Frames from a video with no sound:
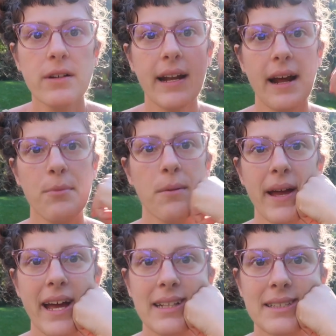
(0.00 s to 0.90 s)
and I
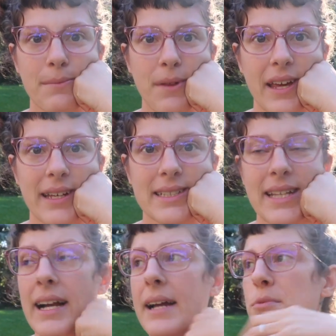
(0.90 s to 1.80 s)
prepared some things,
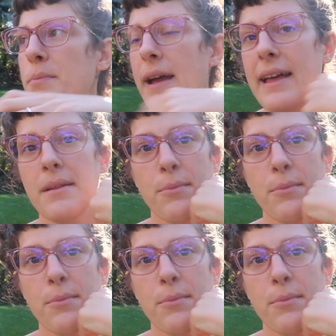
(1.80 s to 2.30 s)
like I'd prepared